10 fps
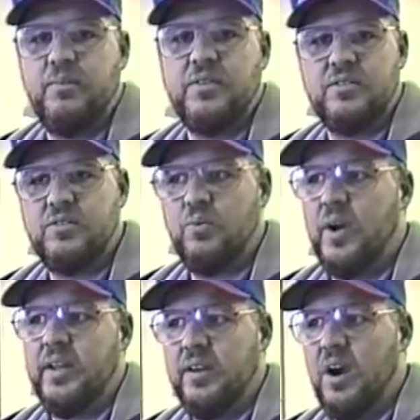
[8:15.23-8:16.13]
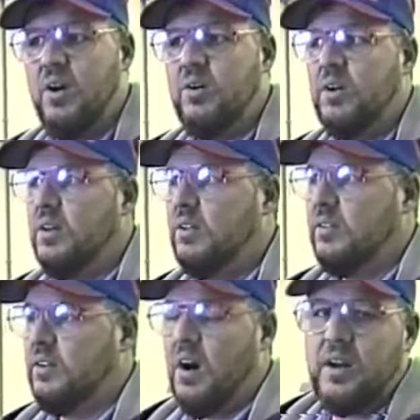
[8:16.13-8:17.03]
this is the way to go.
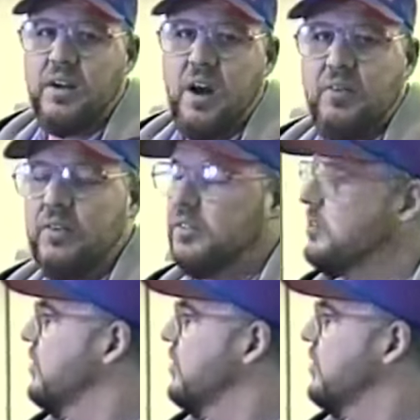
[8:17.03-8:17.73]
The non-covers